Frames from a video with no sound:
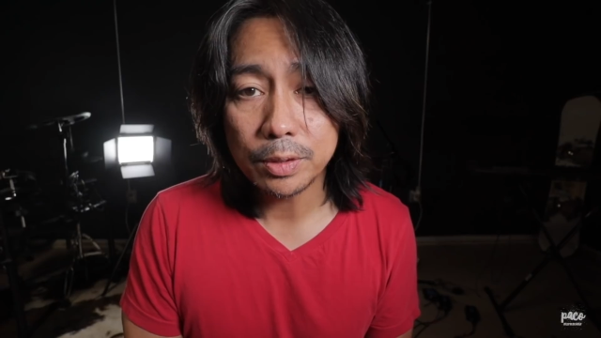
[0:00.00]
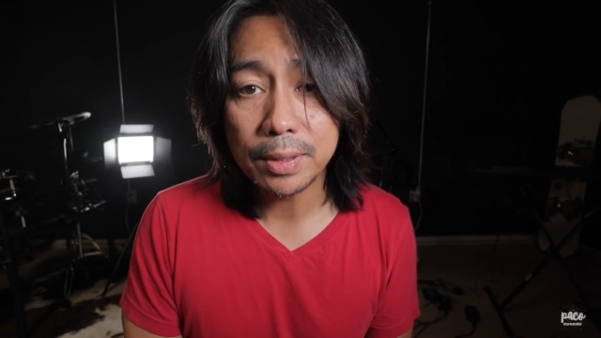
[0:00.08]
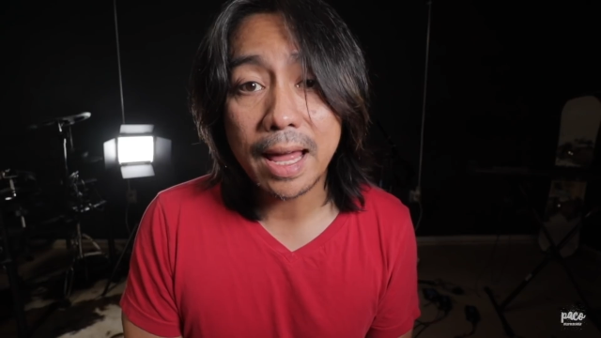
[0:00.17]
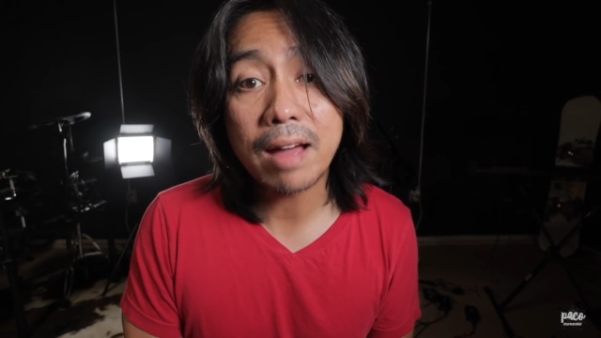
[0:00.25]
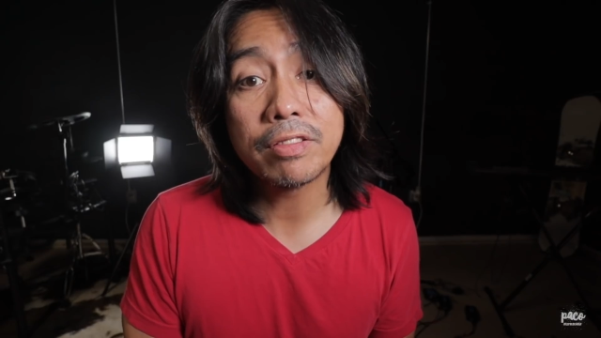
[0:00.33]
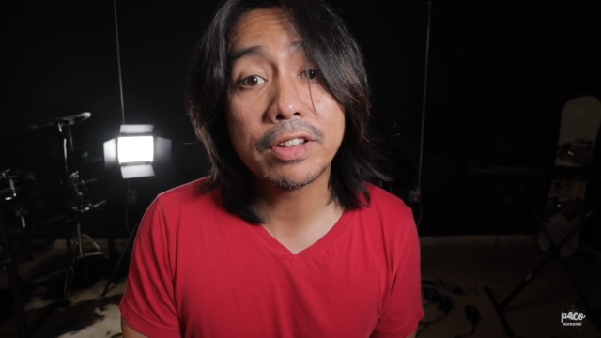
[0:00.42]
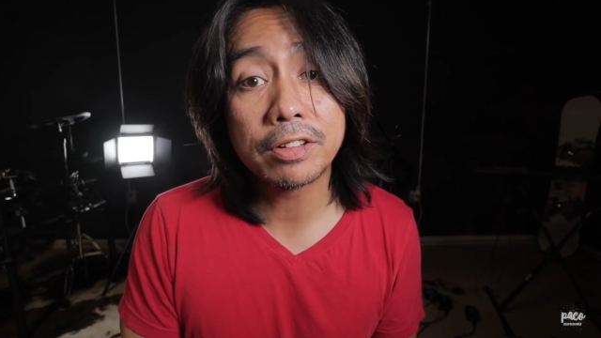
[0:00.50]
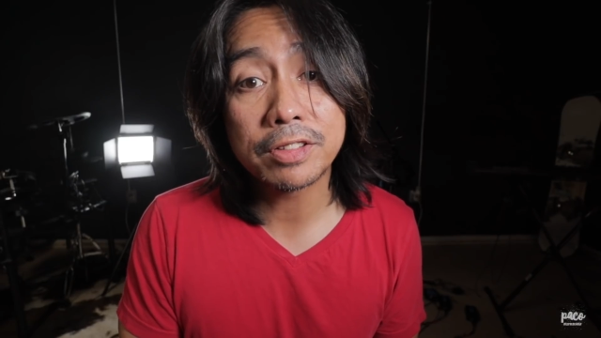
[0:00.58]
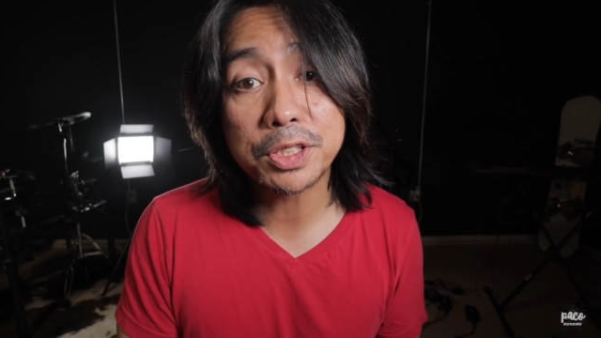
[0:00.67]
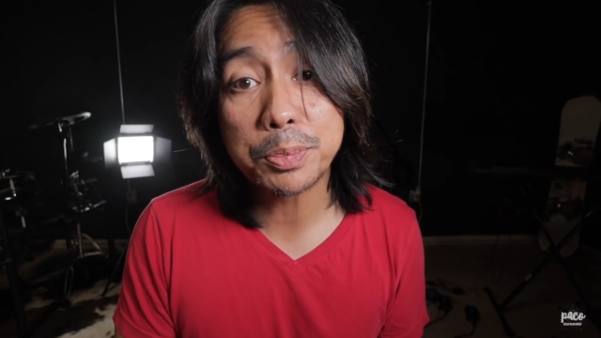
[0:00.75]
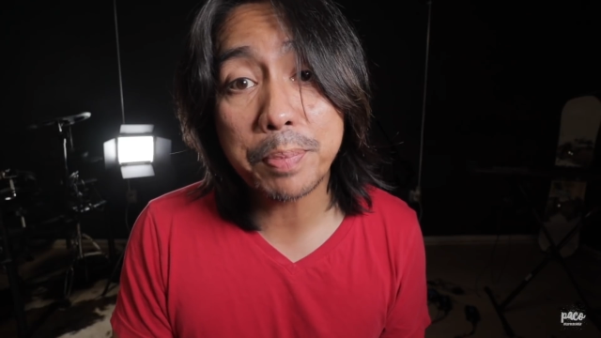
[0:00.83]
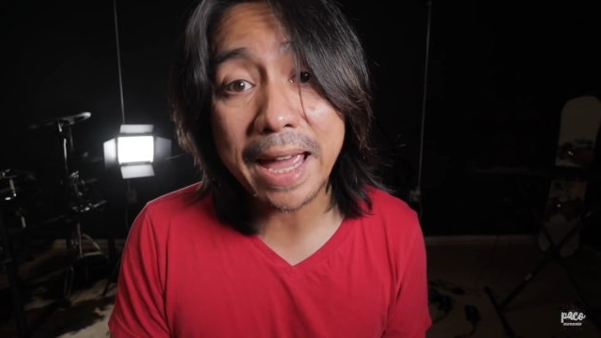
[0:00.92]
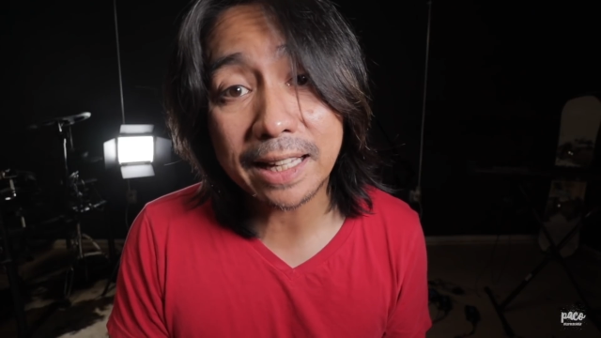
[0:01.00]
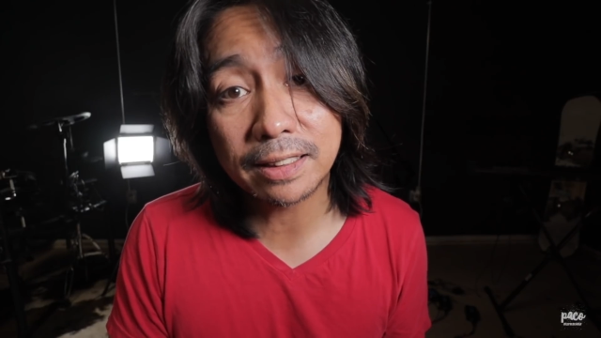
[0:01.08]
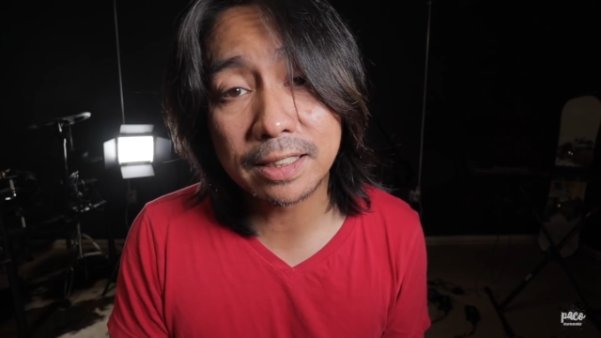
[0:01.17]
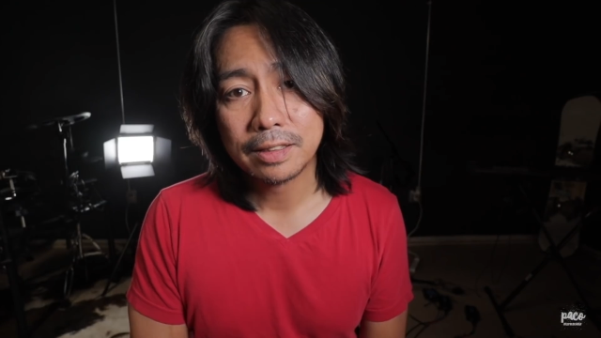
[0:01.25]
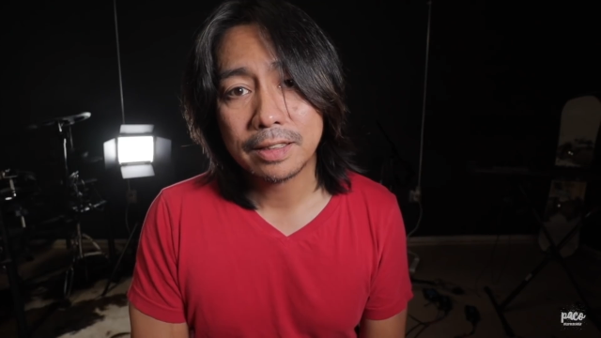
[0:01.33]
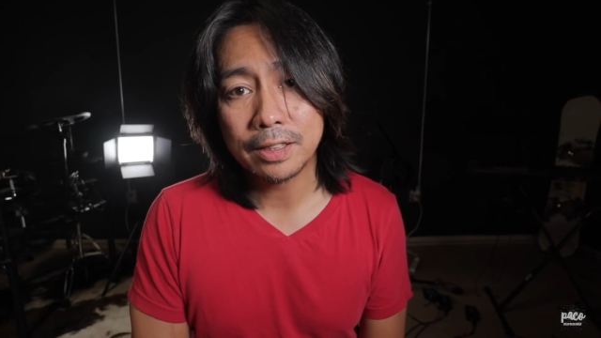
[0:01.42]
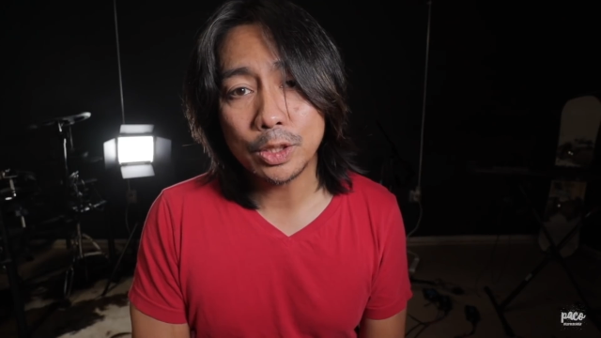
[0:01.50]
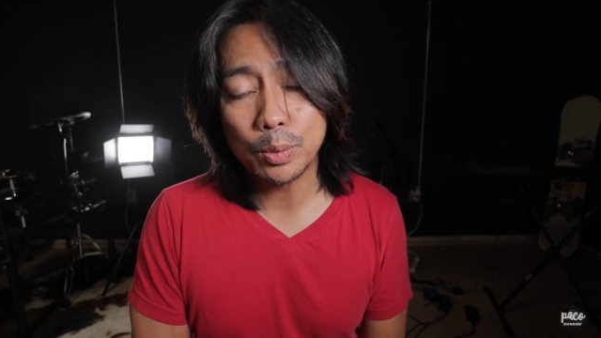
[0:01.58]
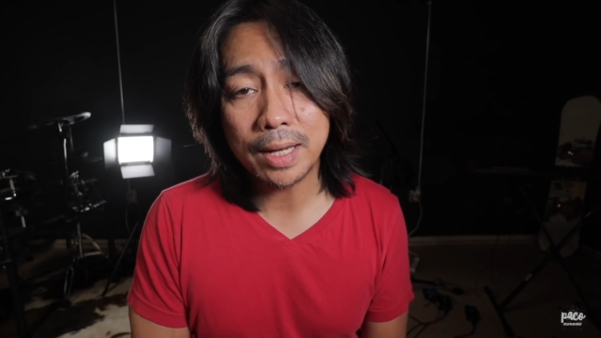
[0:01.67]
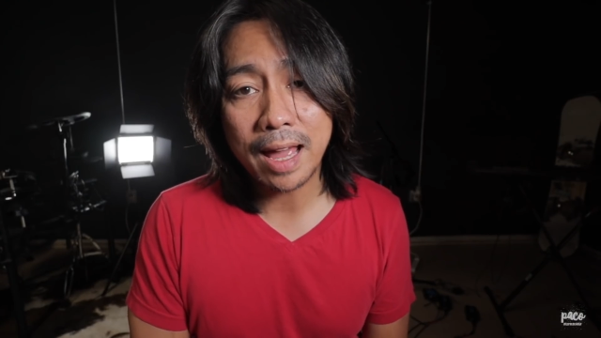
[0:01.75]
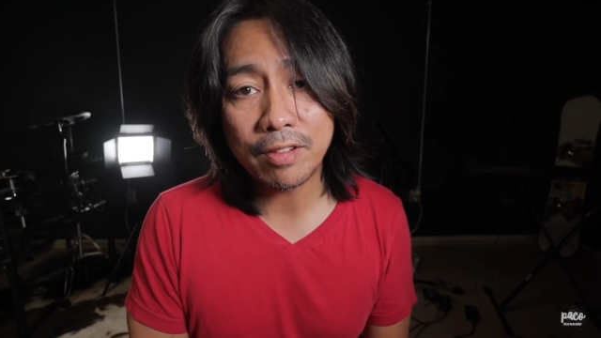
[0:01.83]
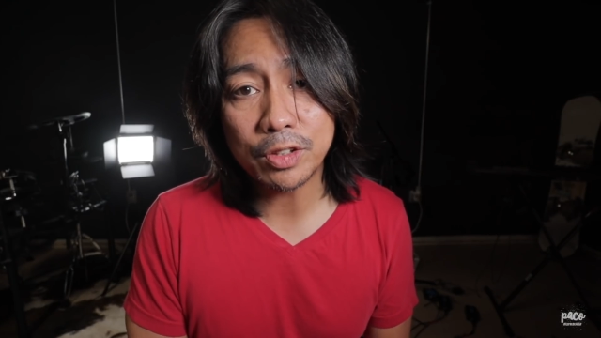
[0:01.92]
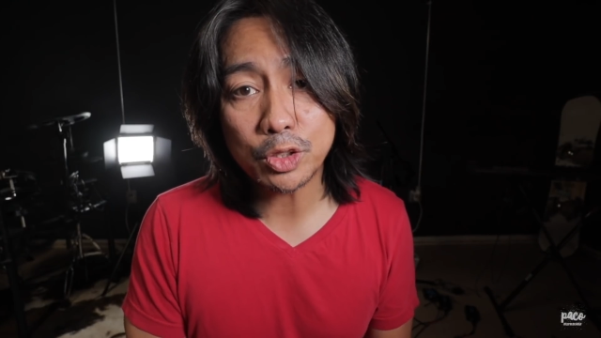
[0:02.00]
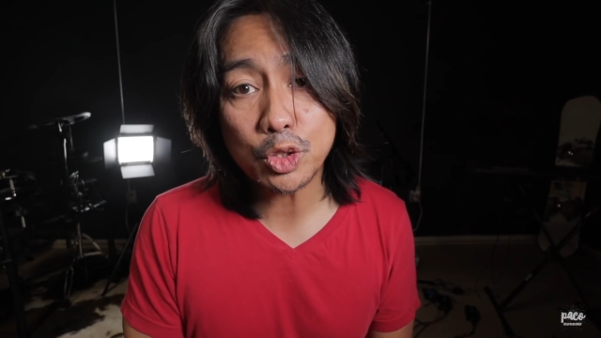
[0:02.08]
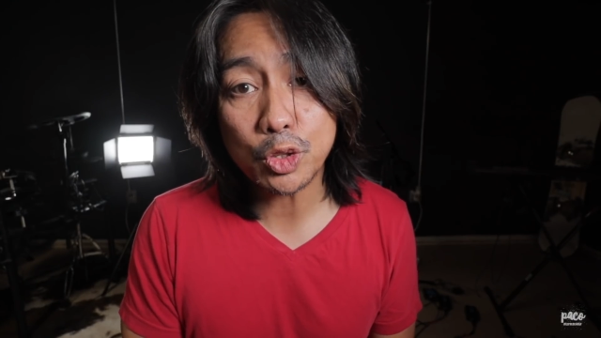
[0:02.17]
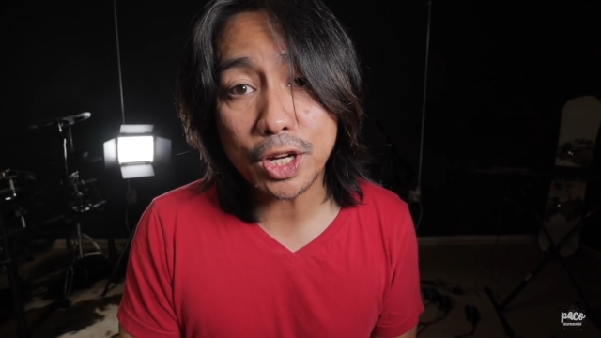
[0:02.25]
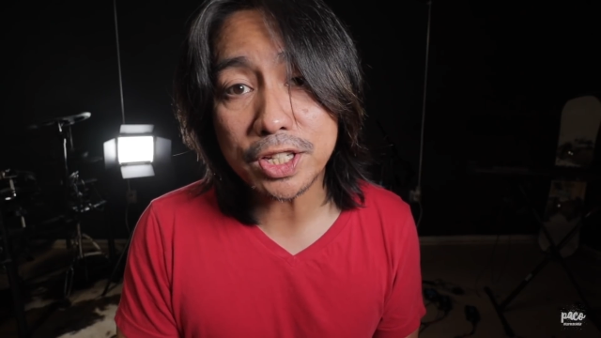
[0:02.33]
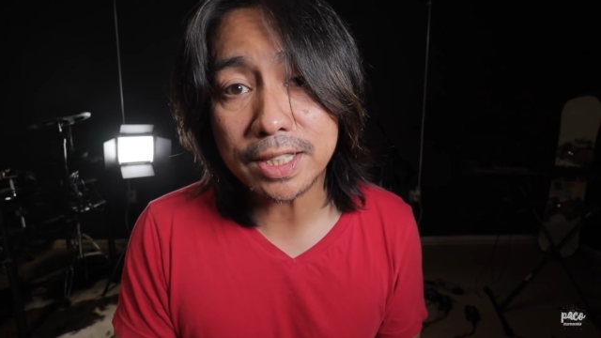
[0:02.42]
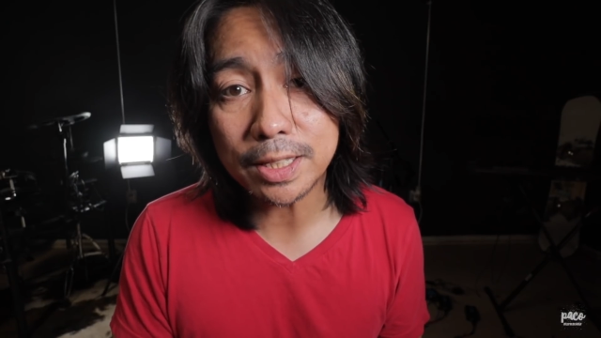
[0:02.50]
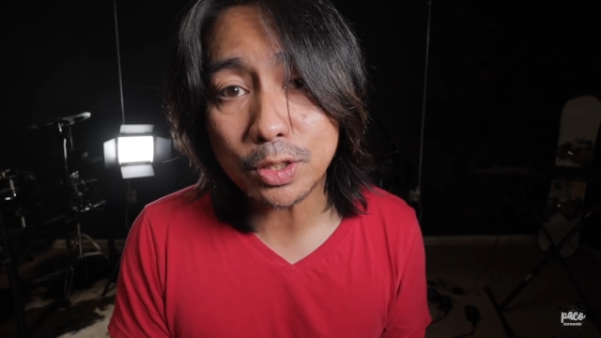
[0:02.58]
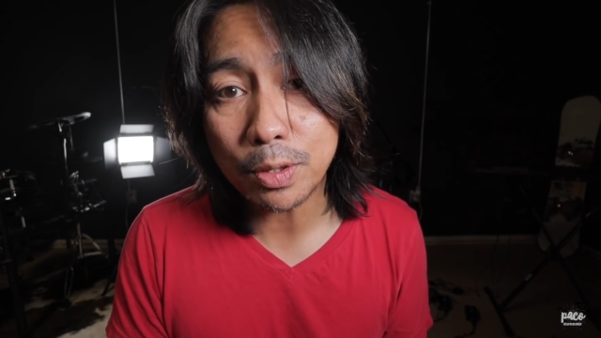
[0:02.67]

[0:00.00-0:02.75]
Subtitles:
you will have their respect, and you will have their trust and